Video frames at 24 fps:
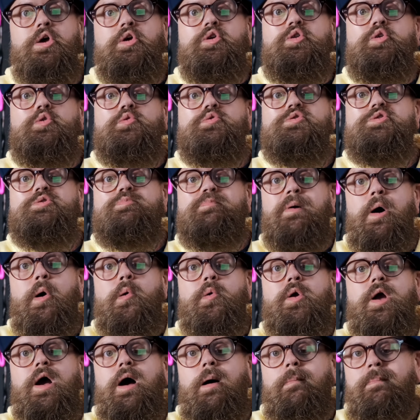you
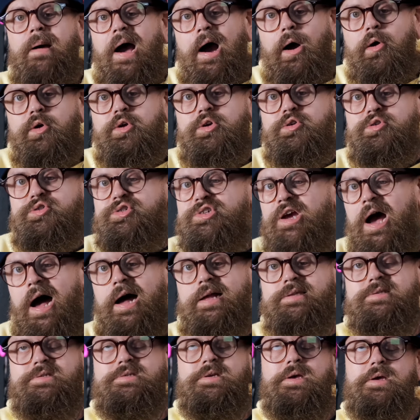spoke about your
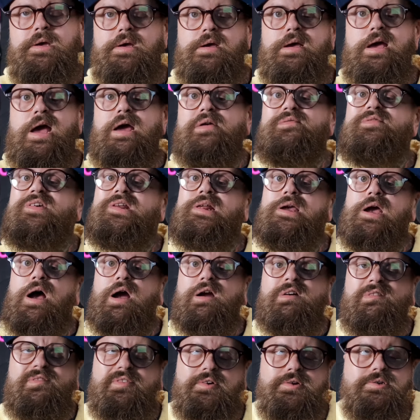shots. And
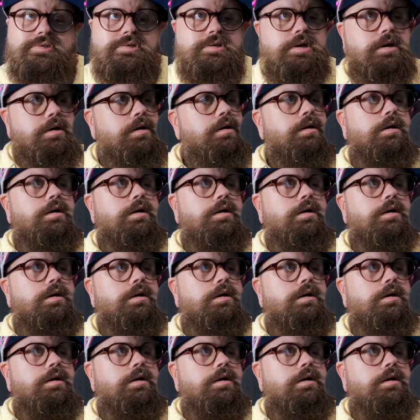videographers...